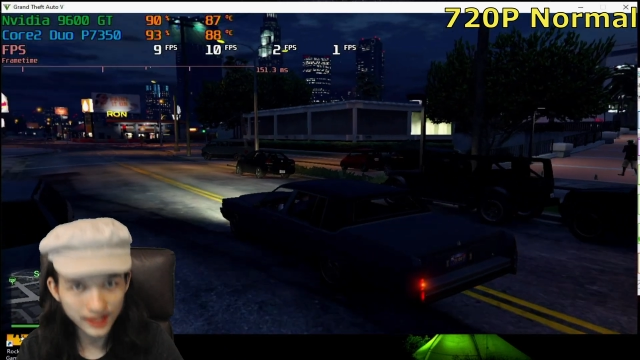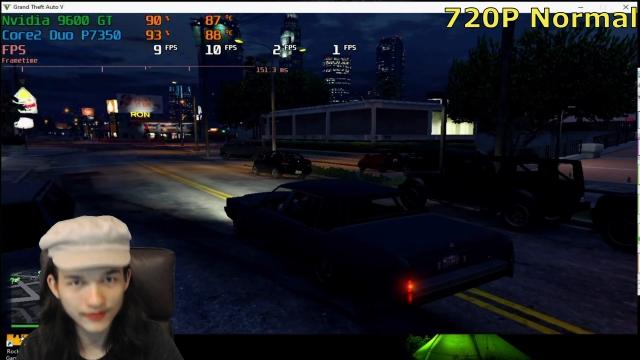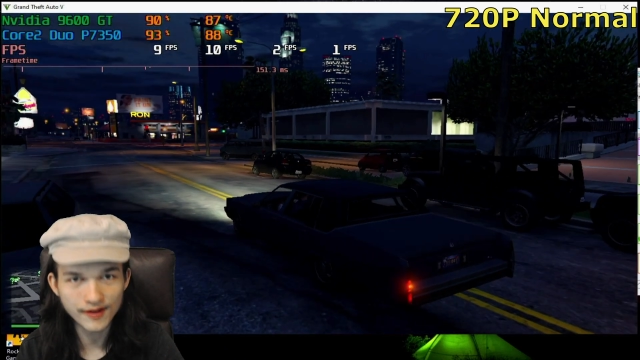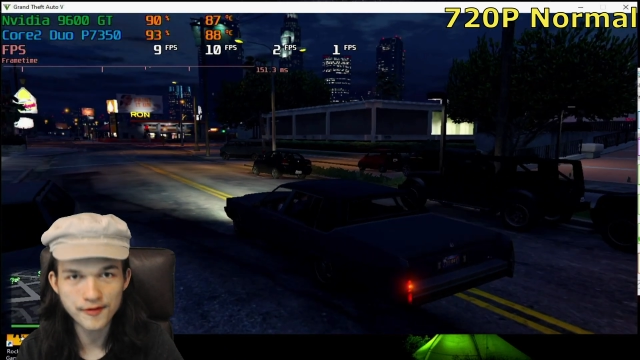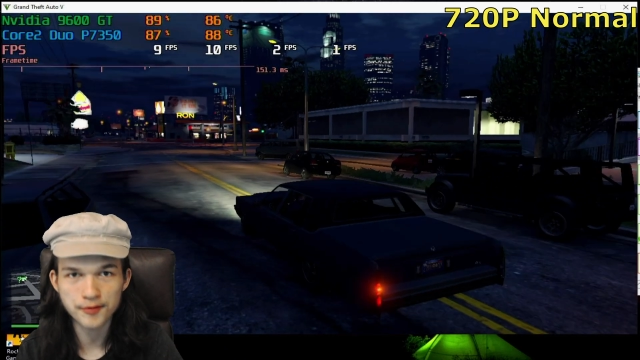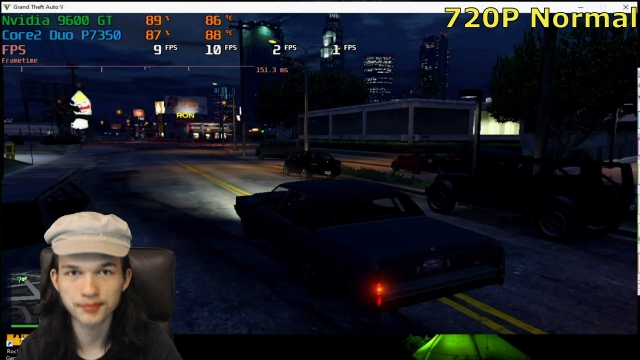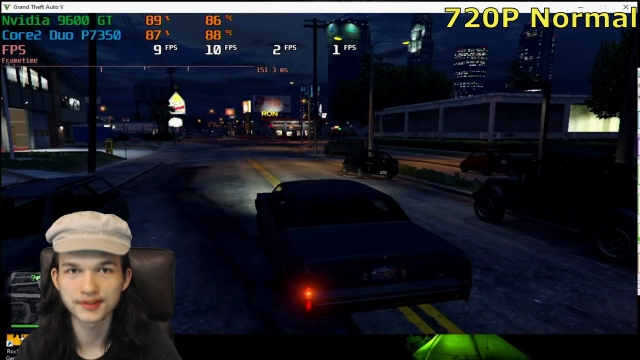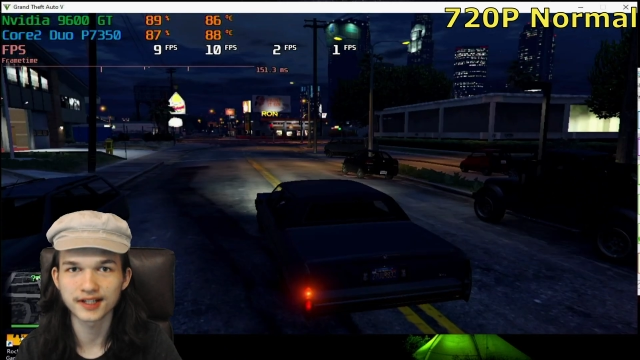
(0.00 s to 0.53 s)

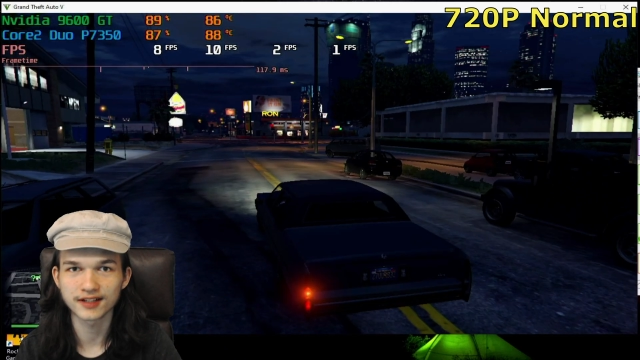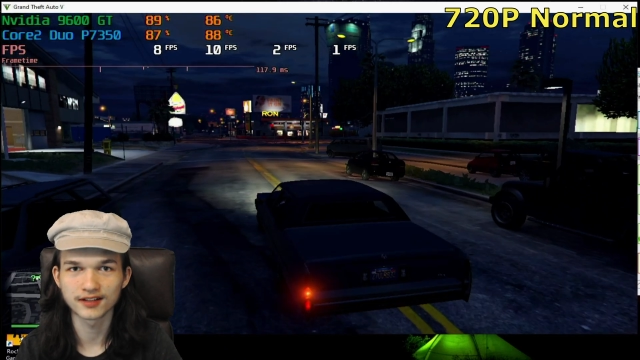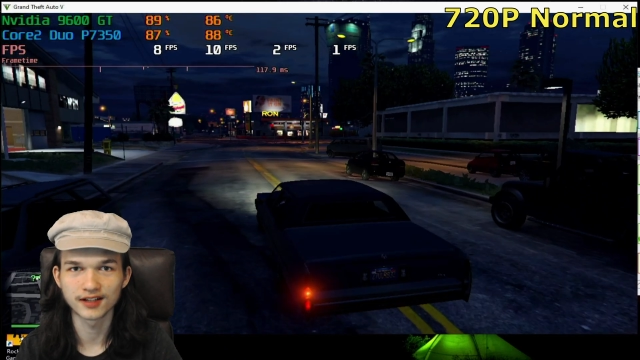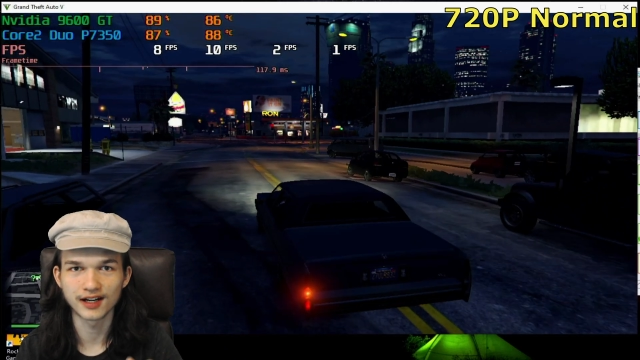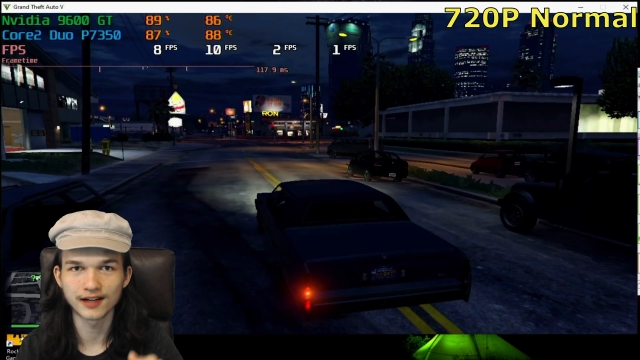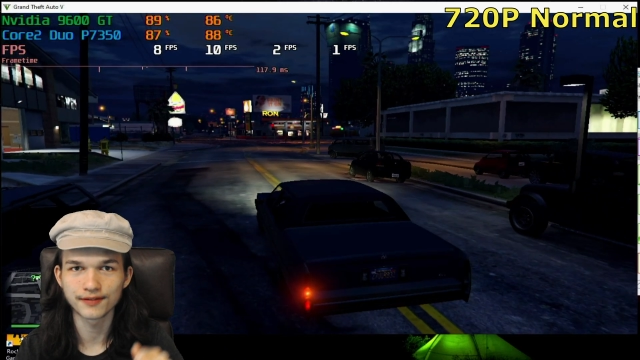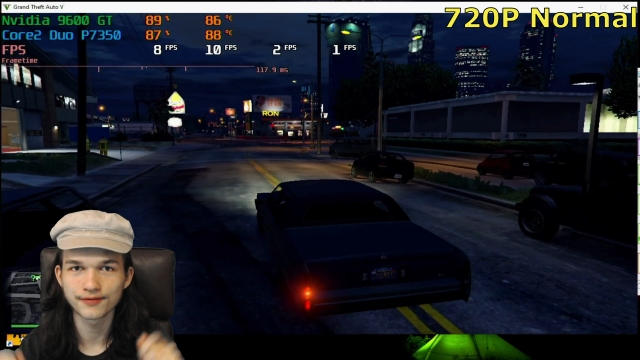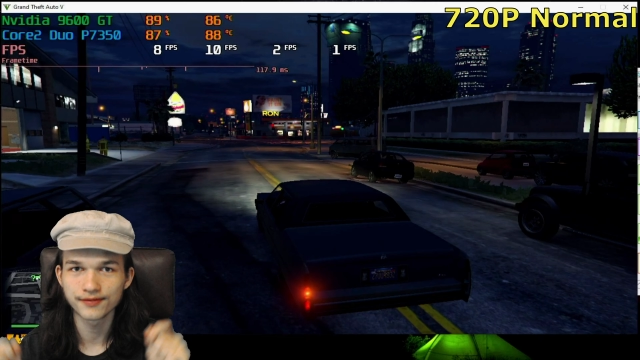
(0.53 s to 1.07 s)
frames per second
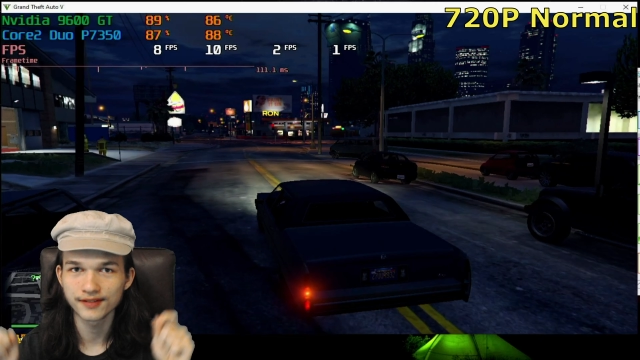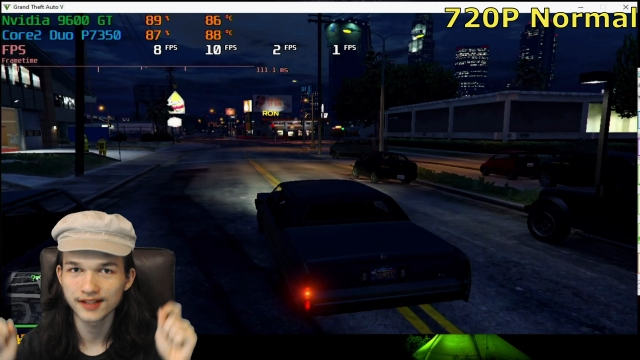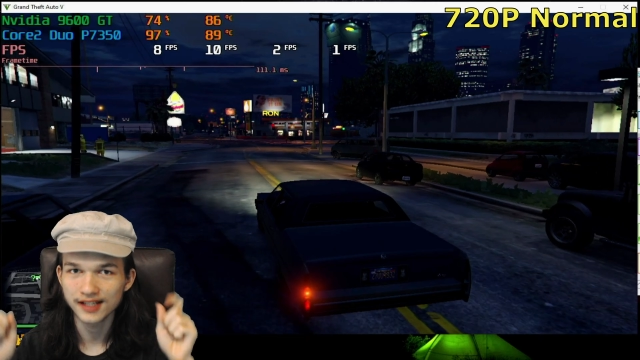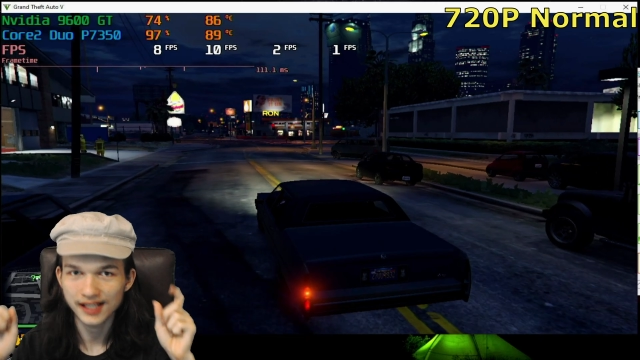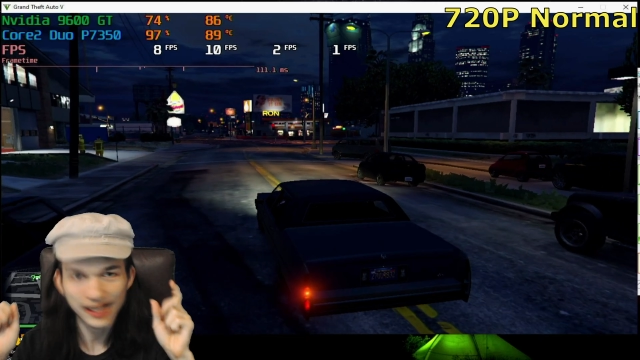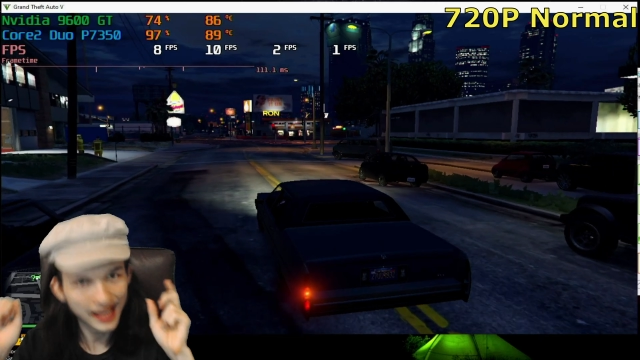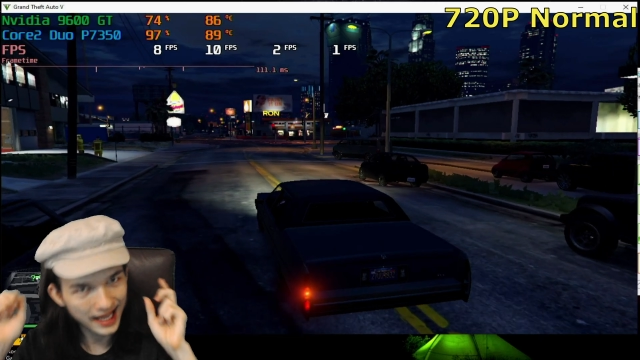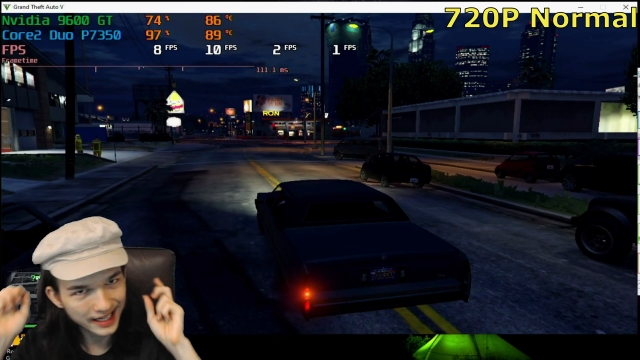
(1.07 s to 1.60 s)
off,
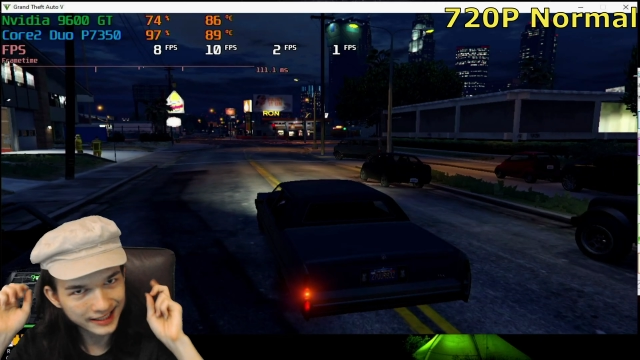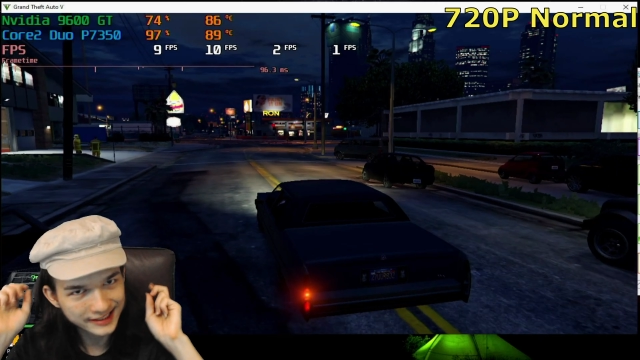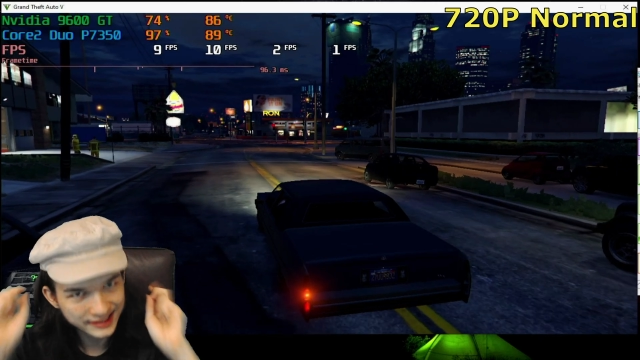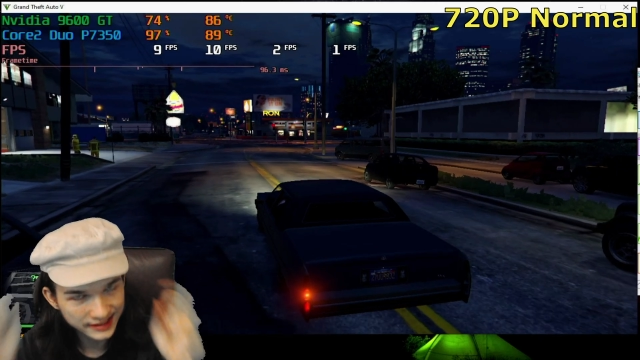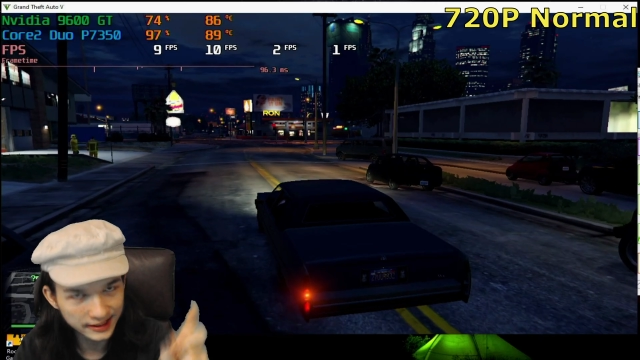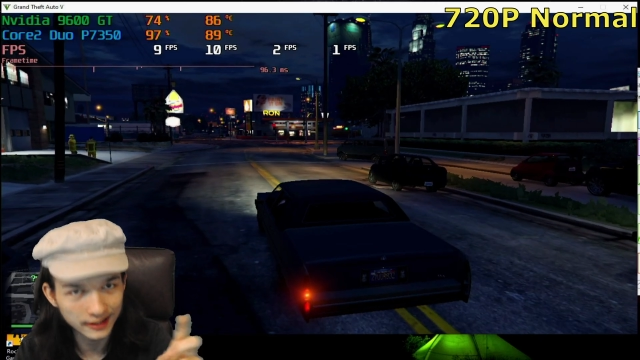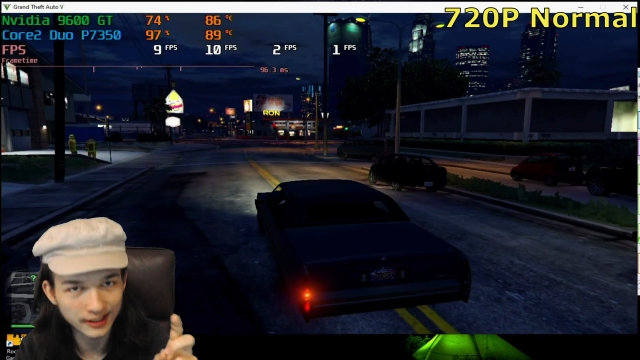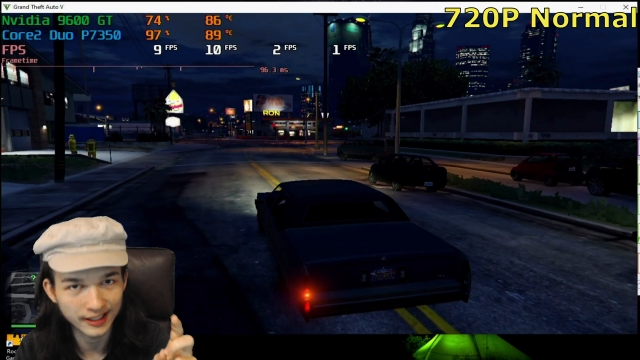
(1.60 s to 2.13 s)
and it's
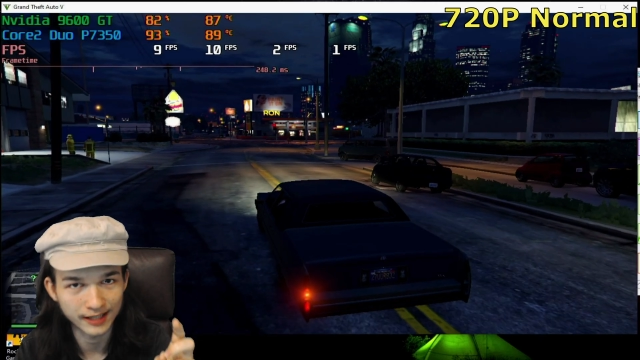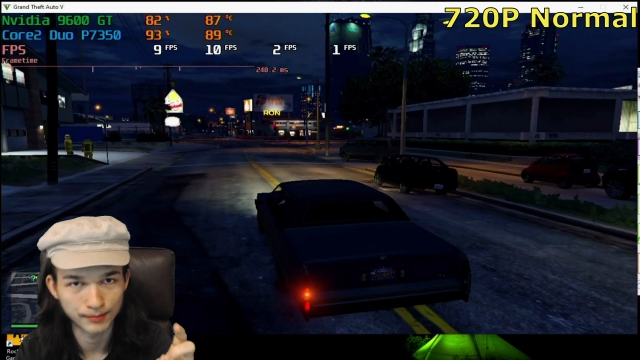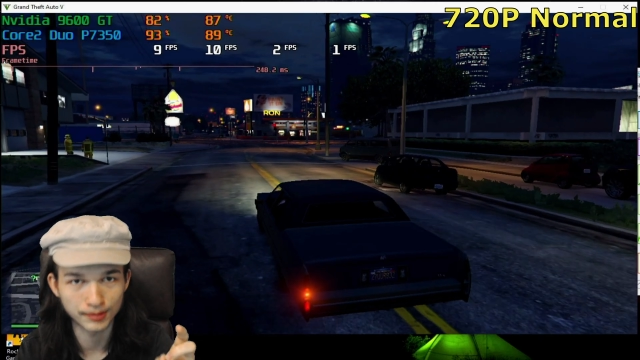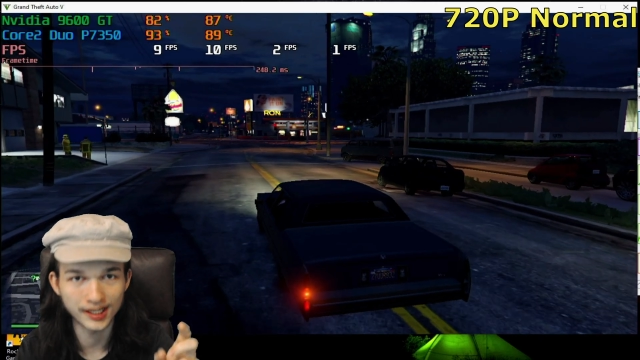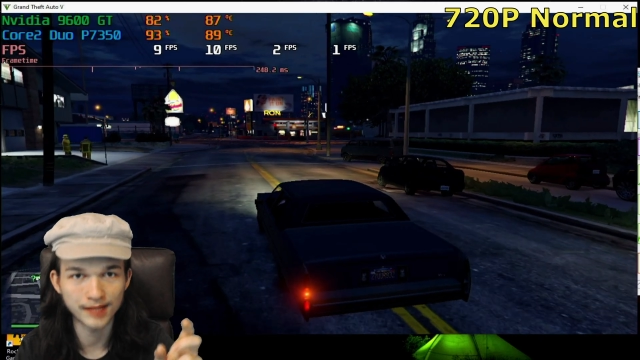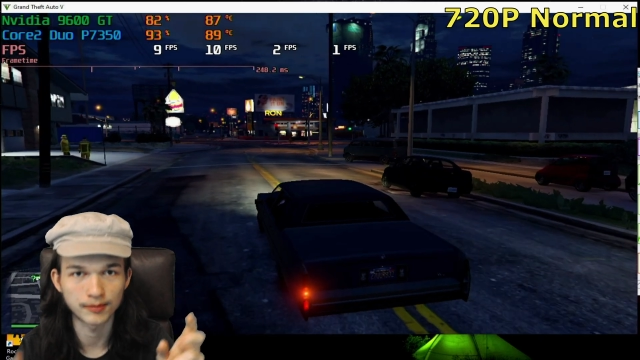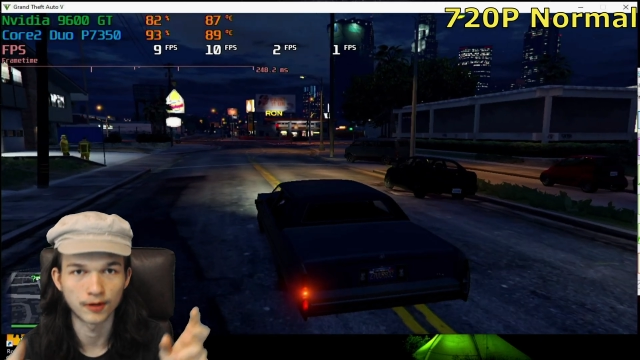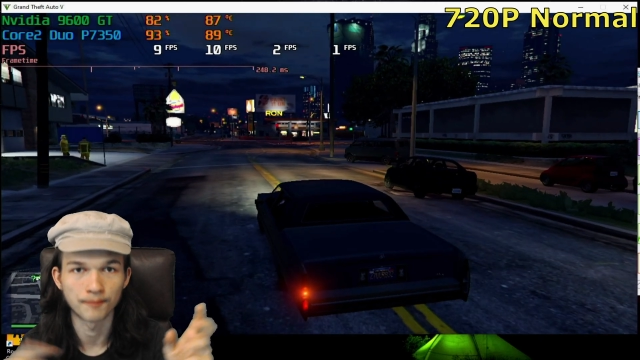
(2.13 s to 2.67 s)
nearly unplayable.